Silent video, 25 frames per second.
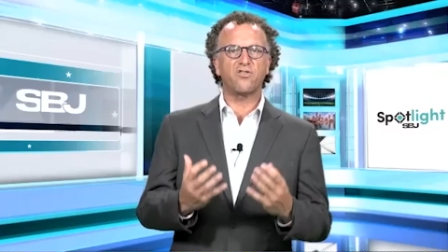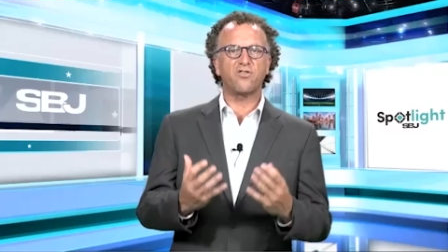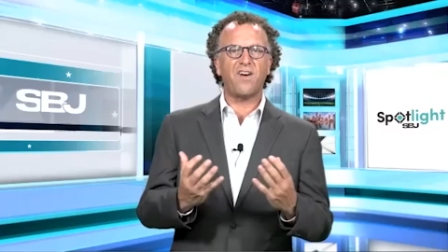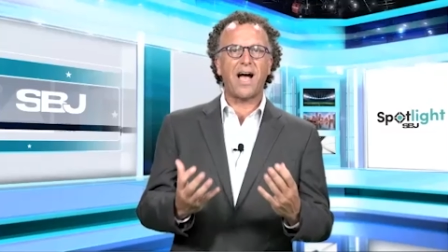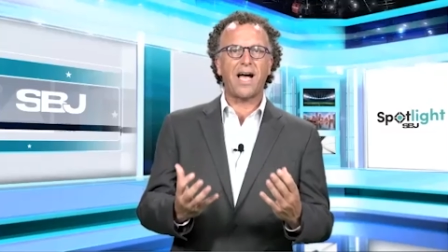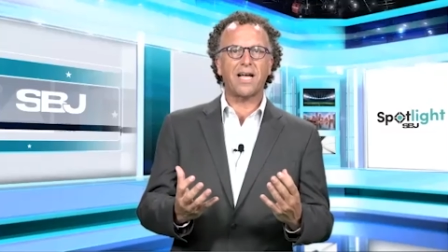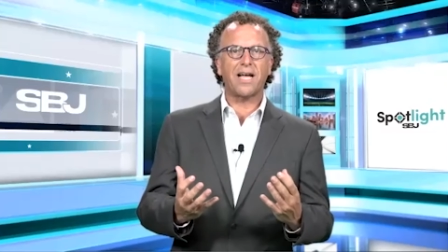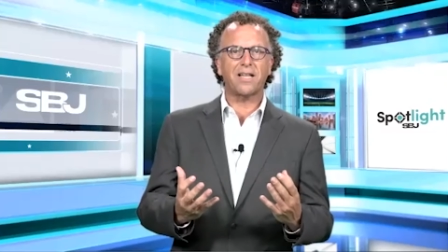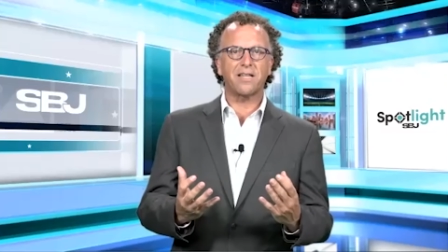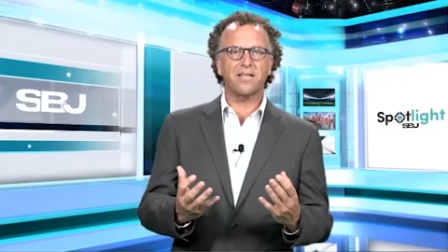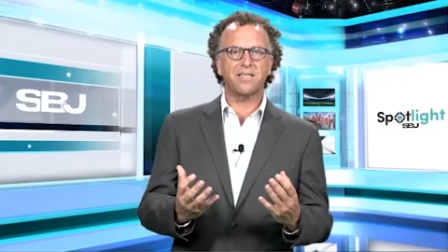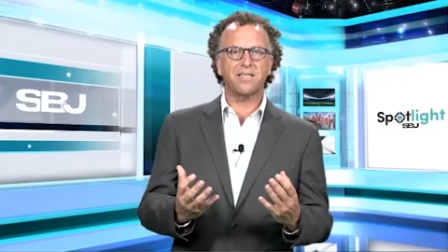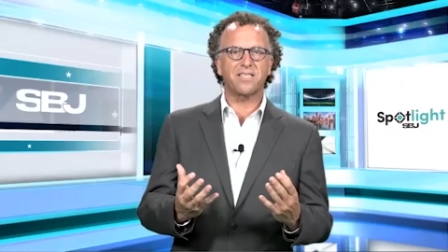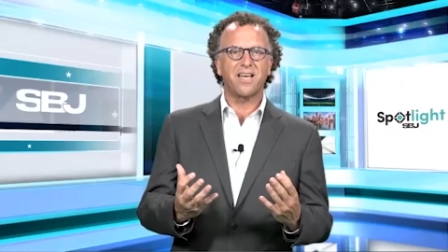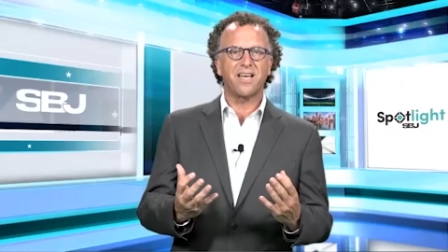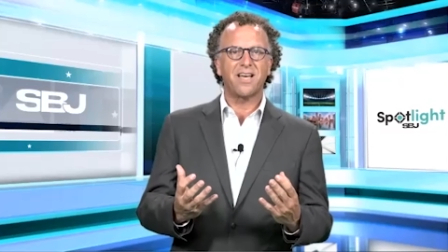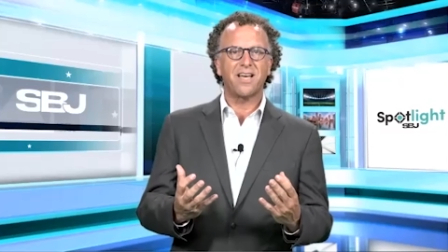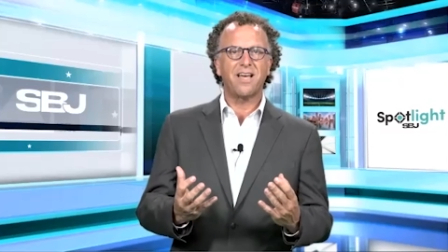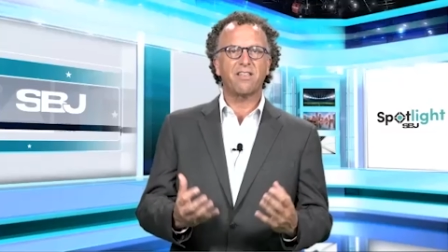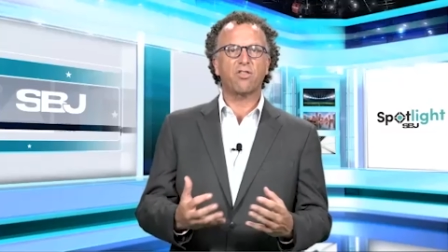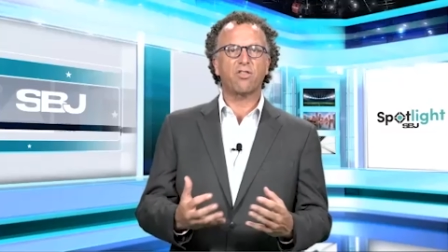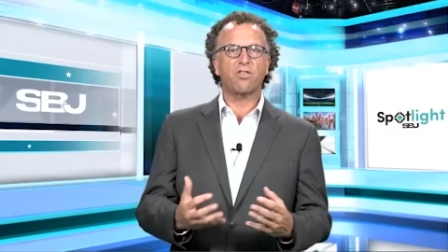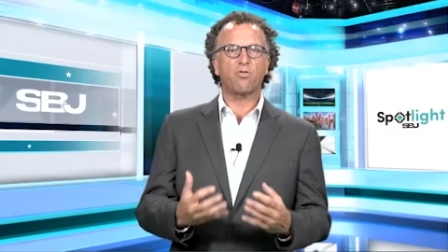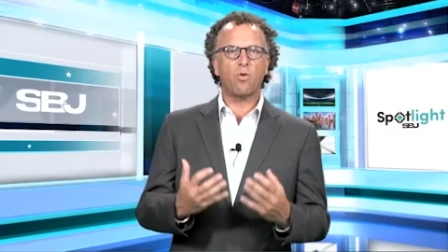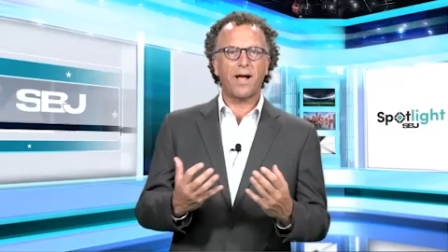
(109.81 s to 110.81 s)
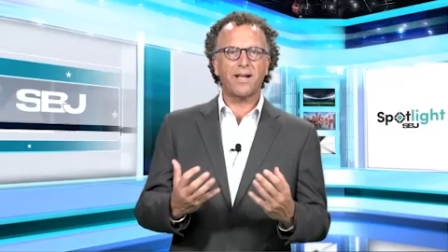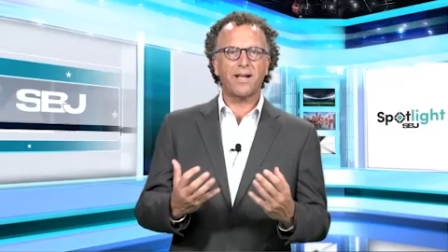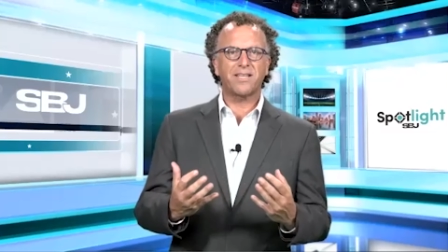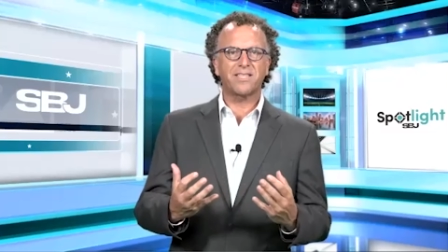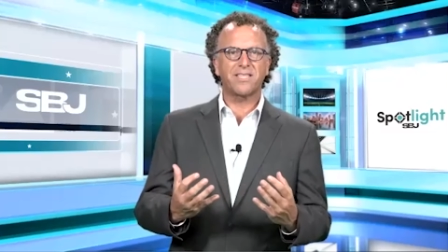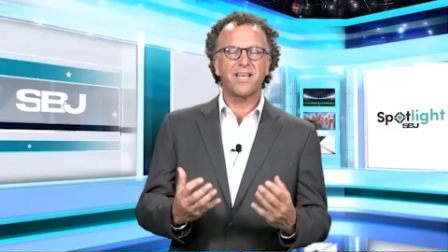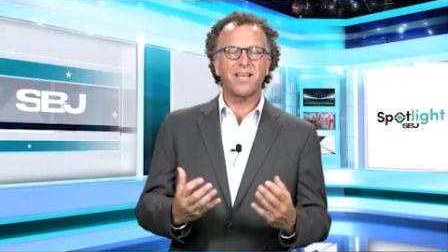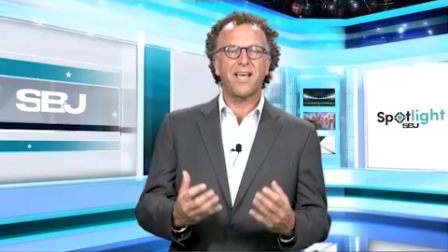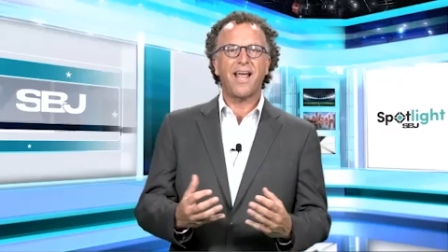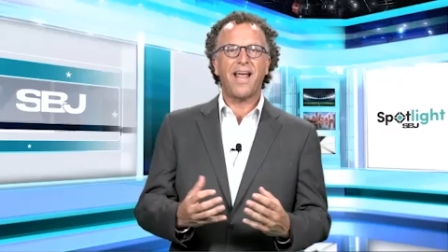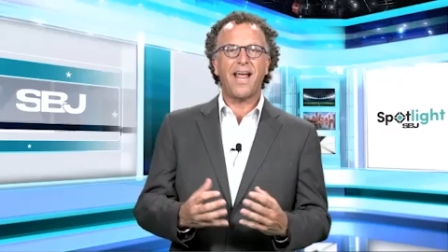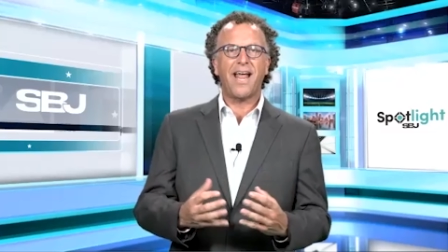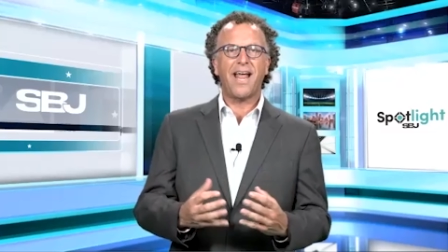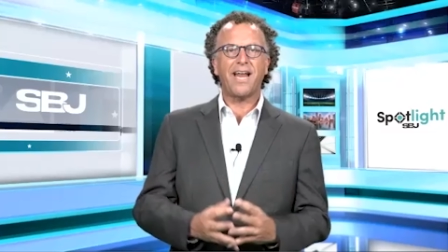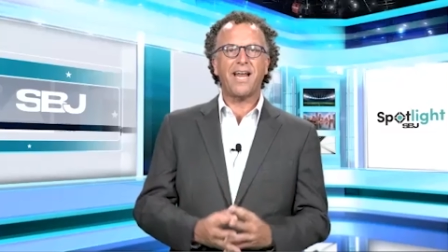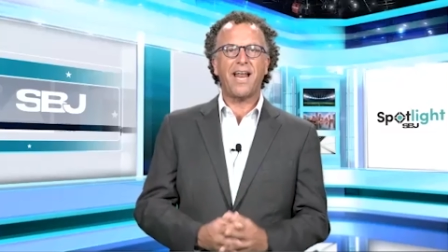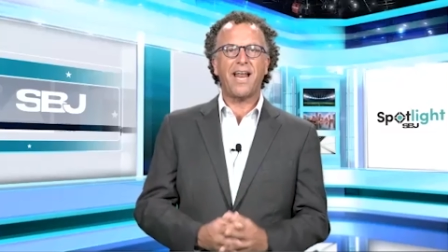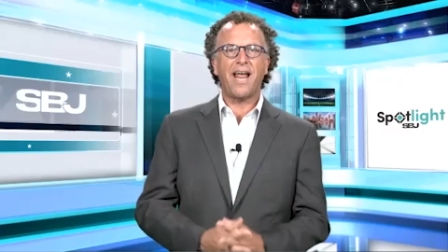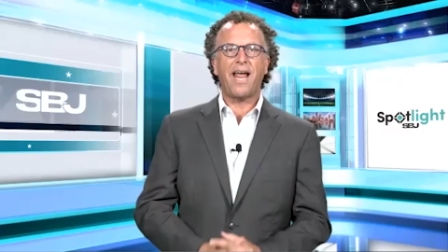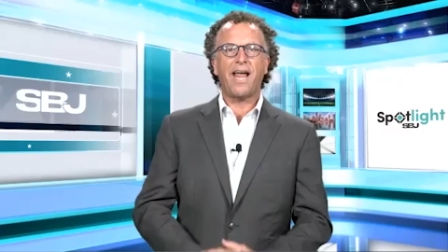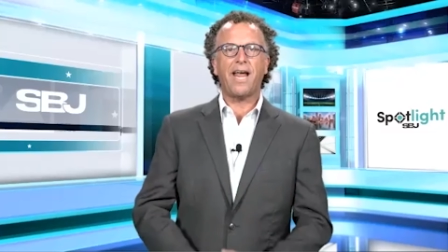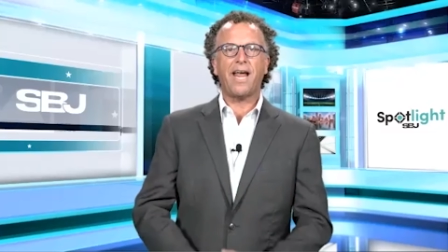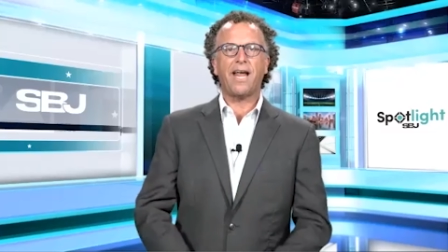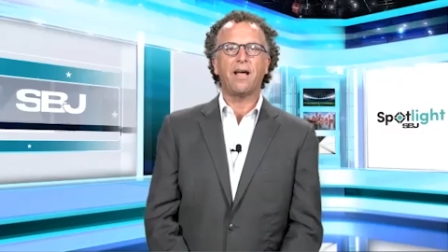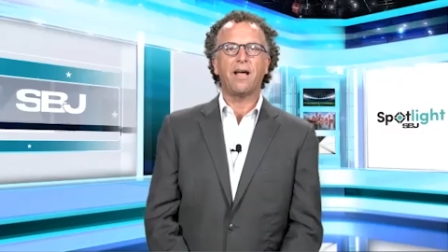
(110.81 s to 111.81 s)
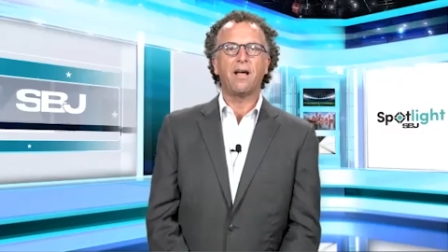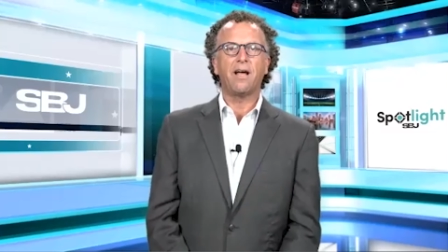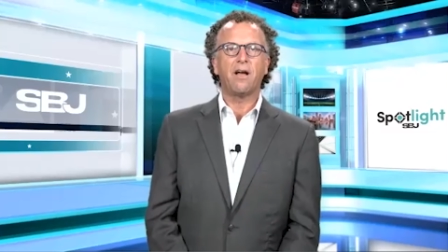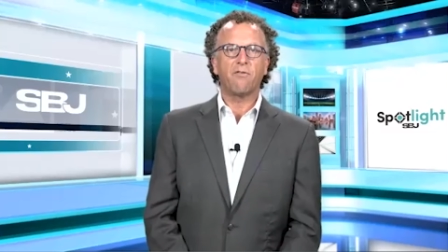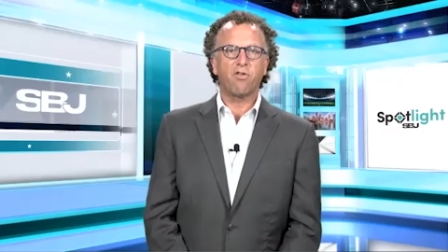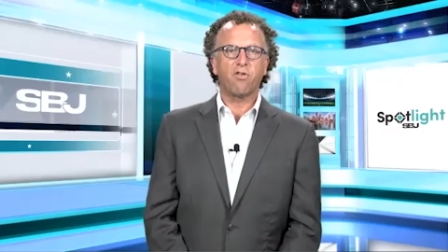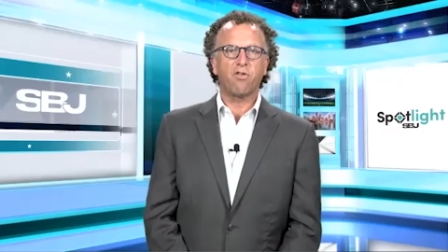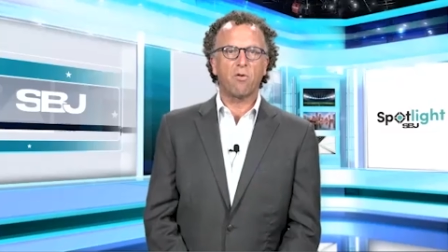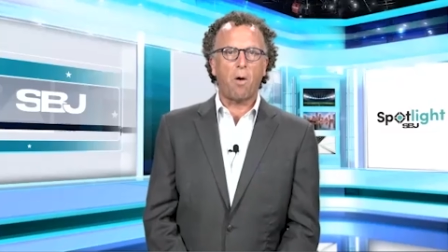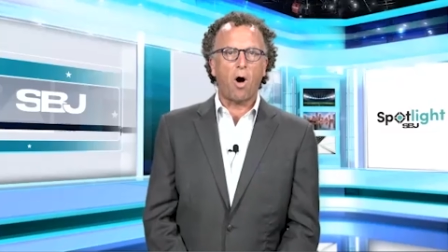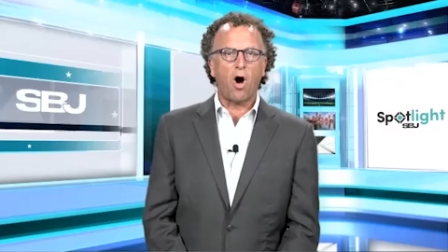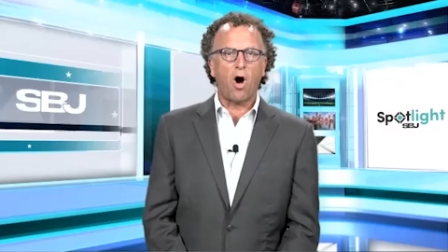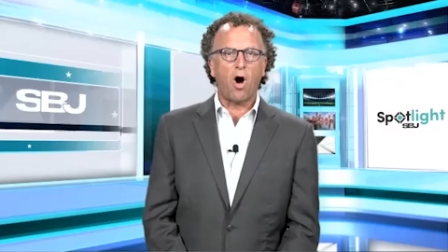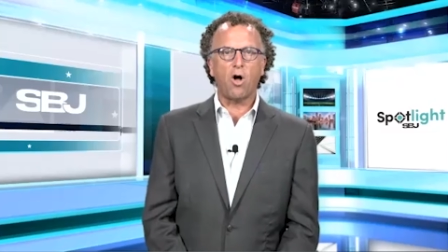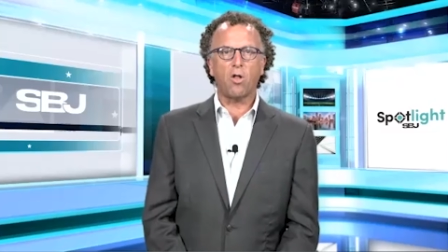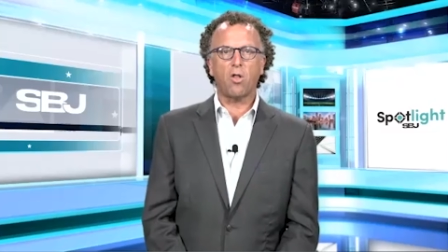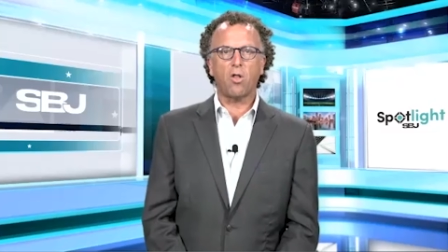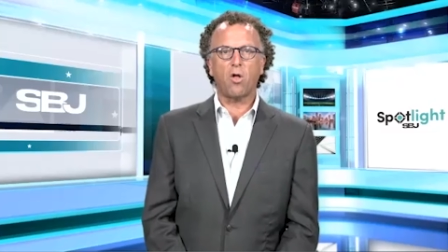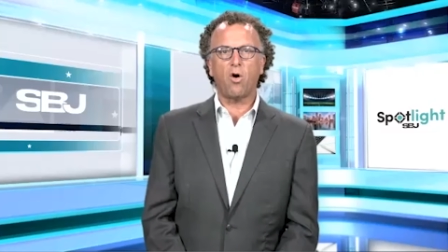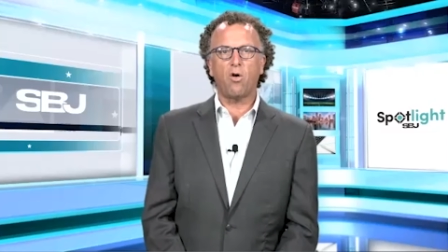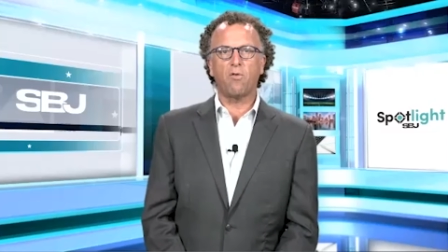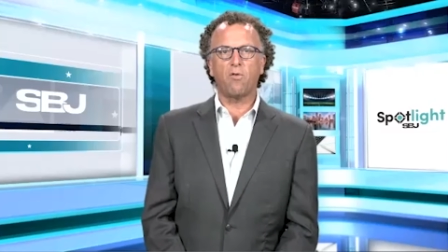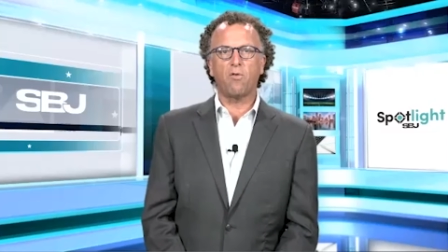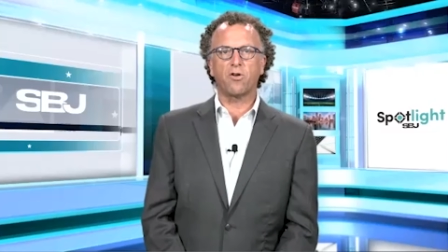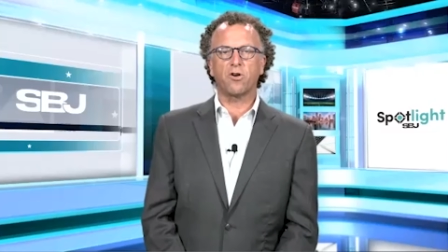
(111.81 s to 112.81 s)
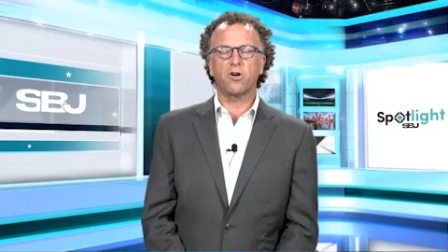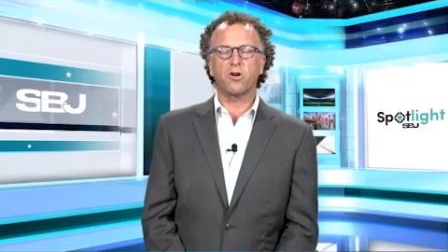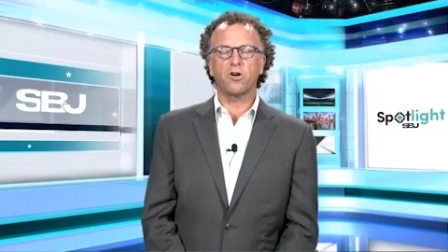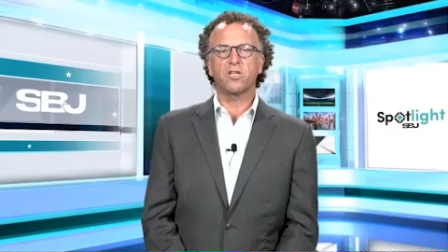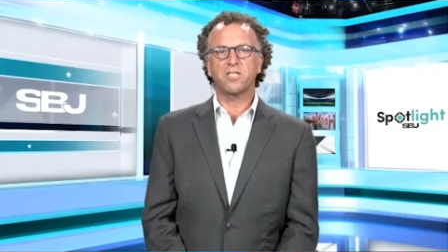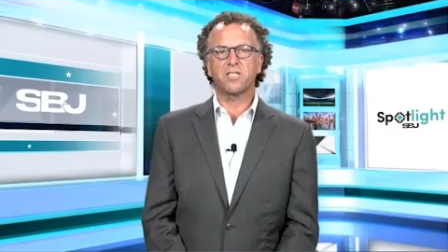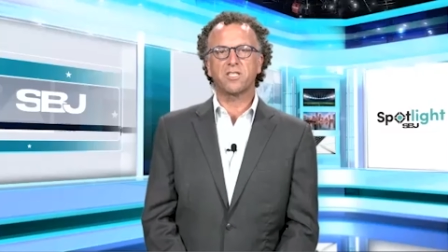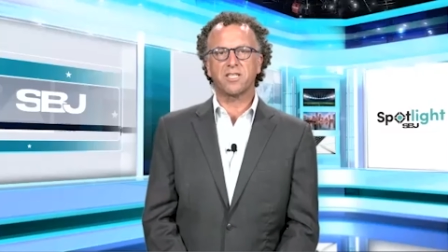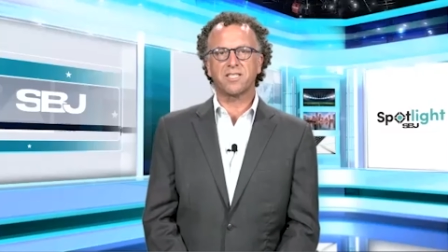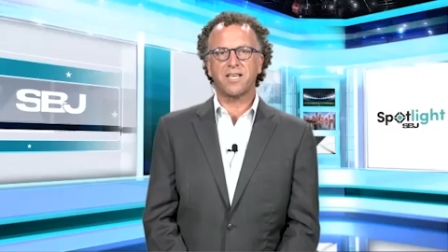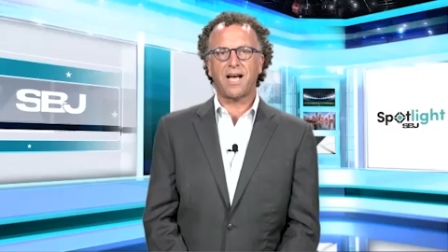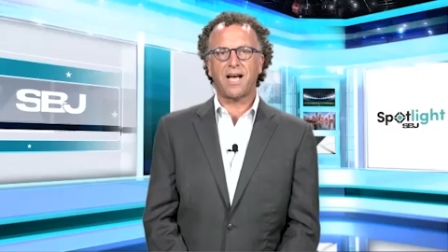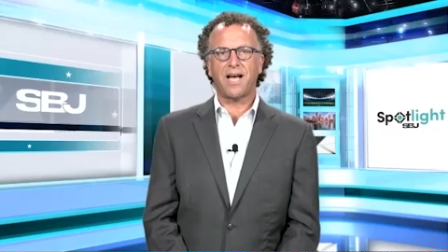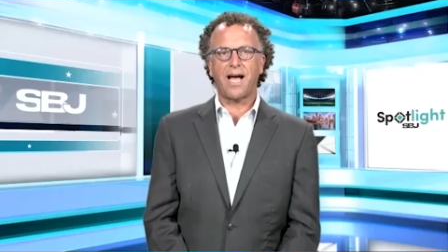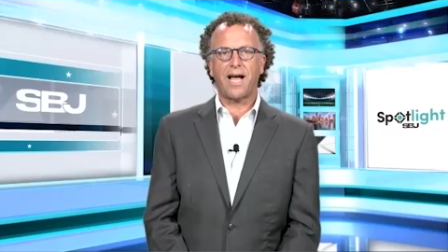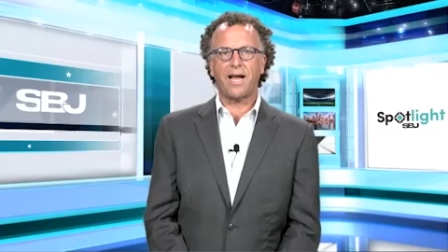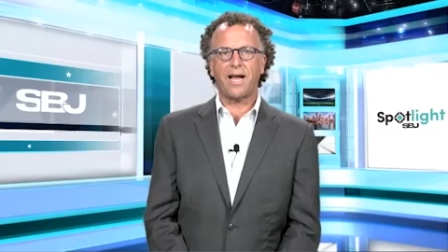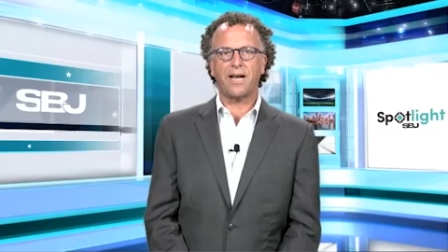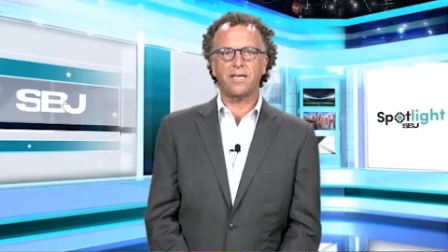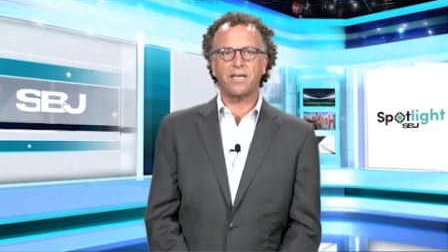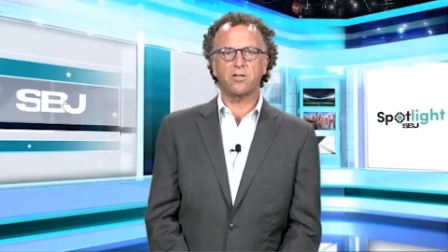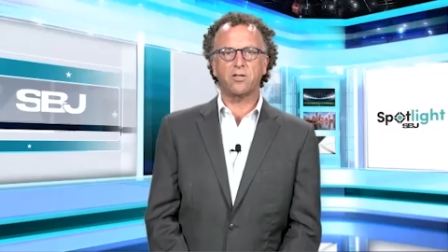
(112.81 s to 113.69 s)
violence, threats, and hate from all over society.